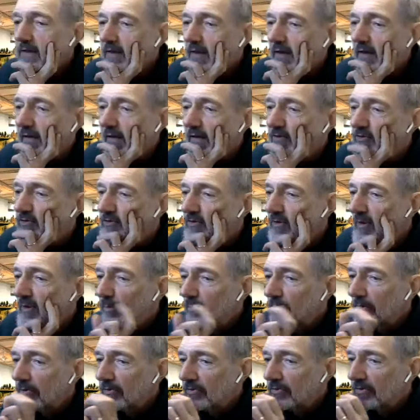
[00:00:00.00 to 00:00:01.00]
that's the
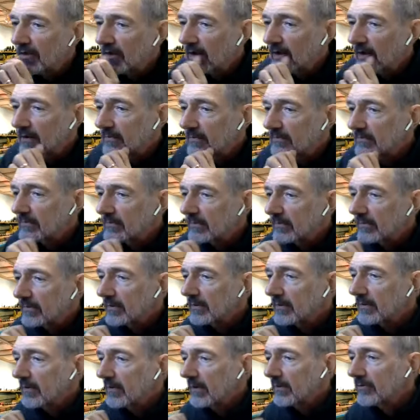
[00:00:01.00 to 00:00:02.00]
trouble with
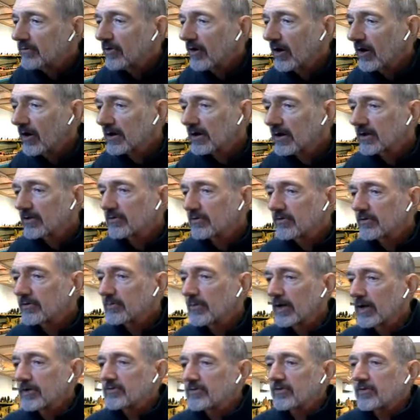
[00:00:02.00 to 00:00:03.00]
talking too
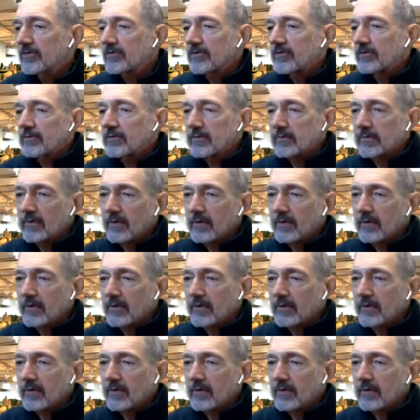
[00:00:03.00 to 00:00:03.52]
much as you.